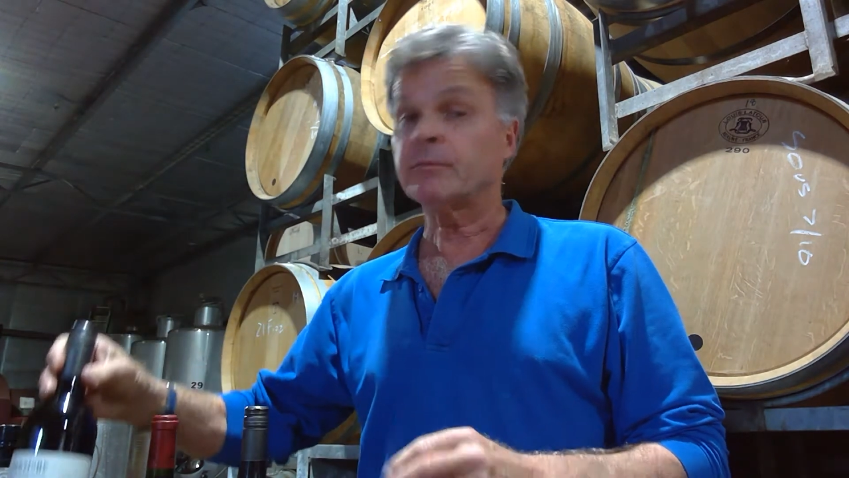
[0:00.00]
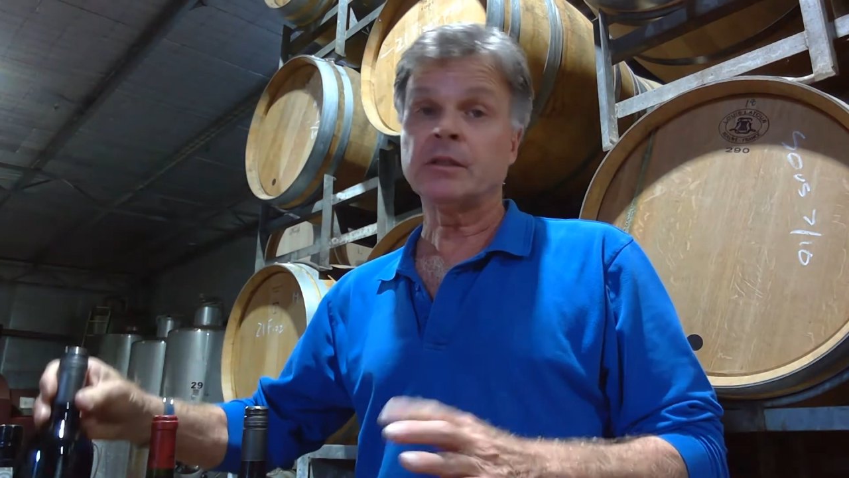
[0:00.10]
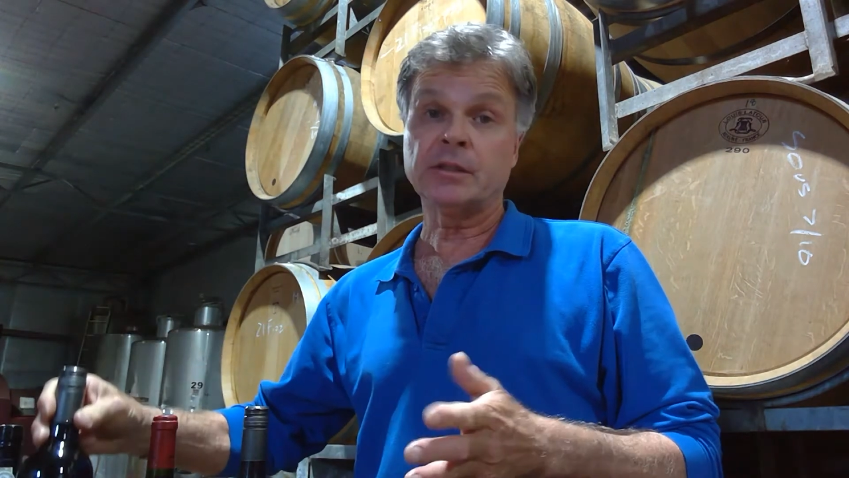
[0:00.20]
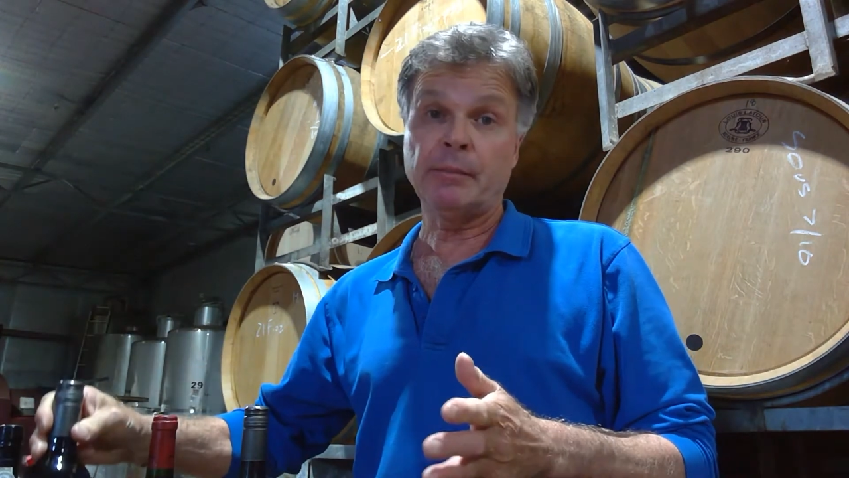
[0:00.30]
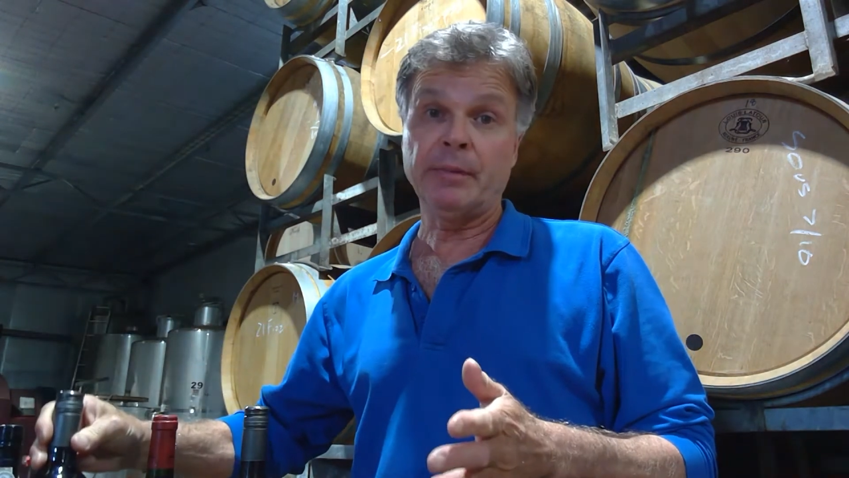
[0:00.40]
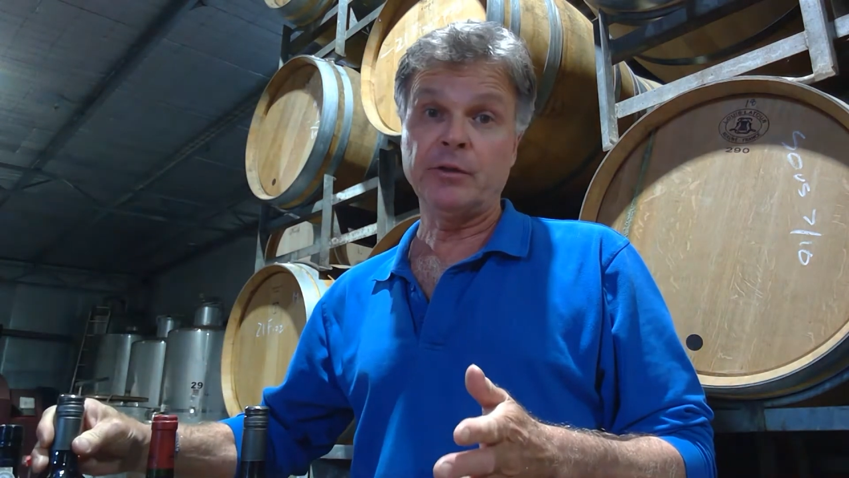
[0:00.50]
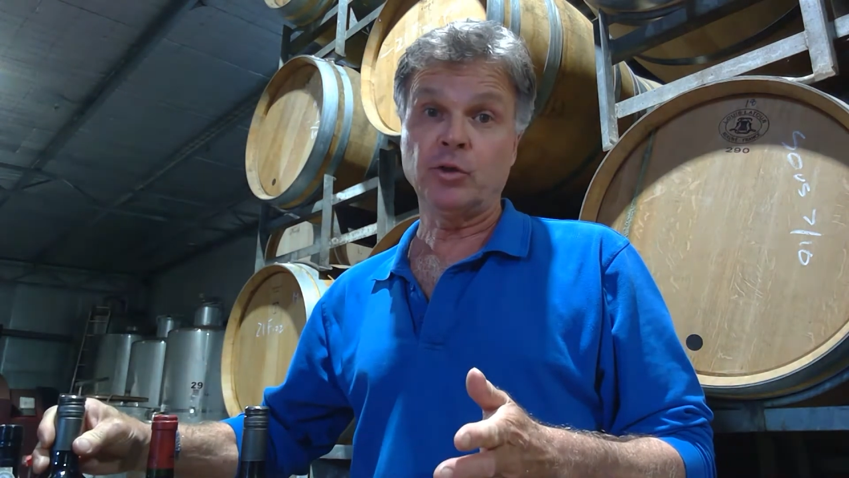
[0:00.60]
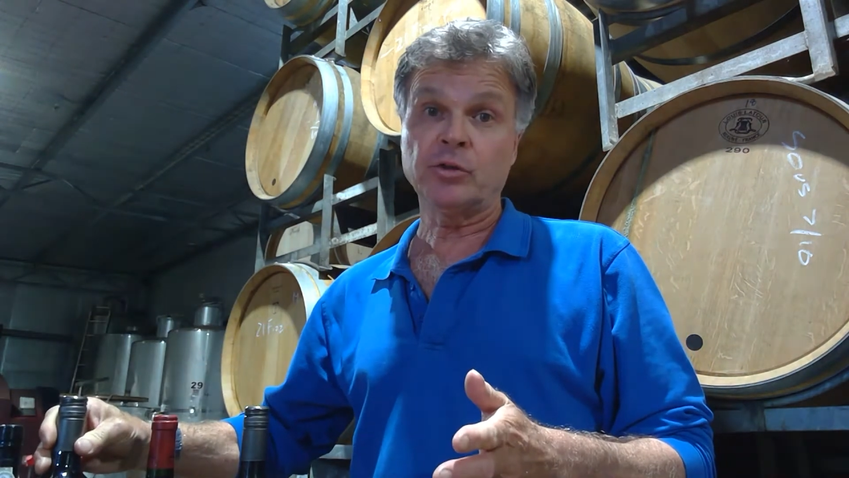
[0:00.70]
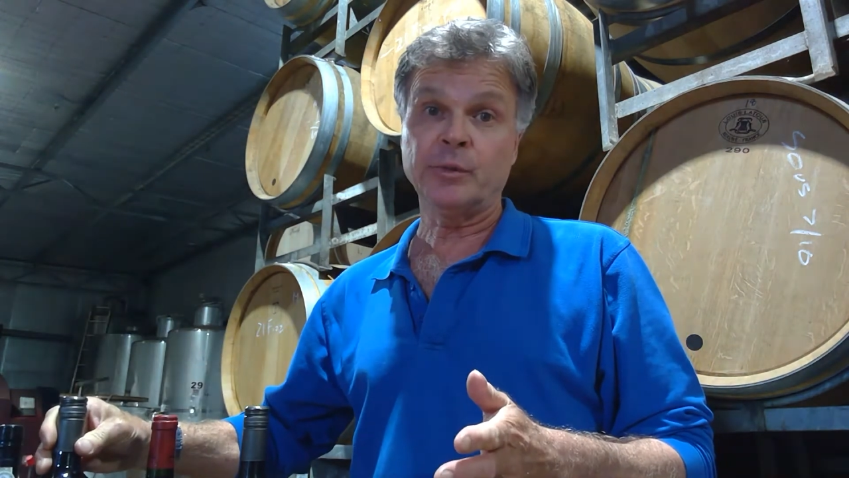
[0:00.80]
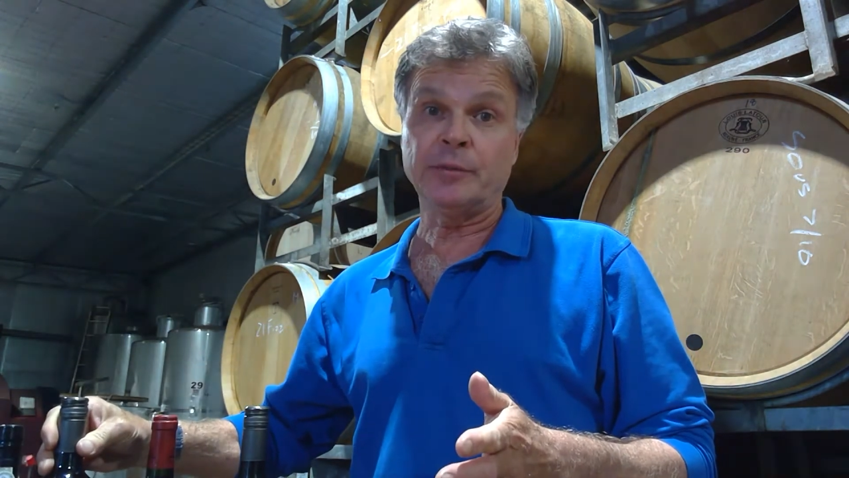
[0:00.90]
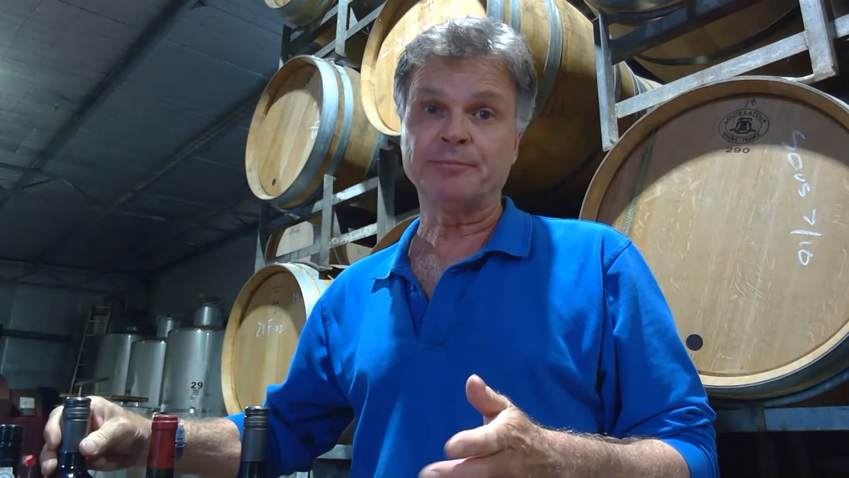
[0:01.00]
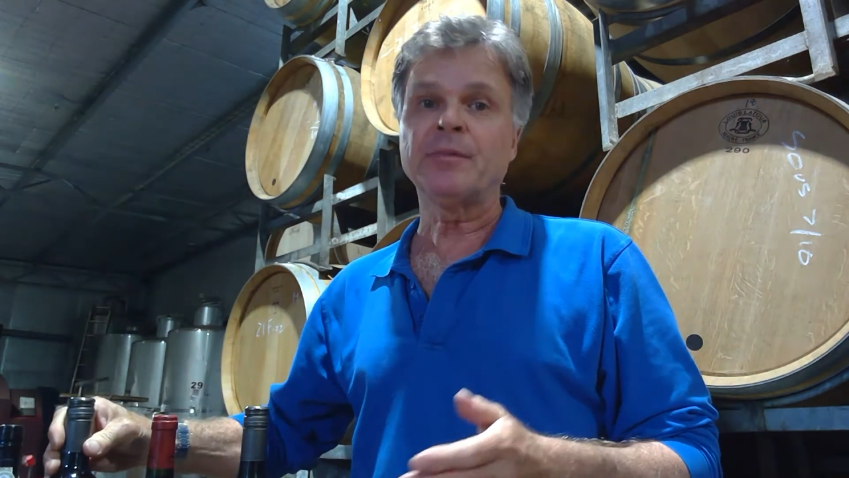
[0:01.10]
Some may not as well.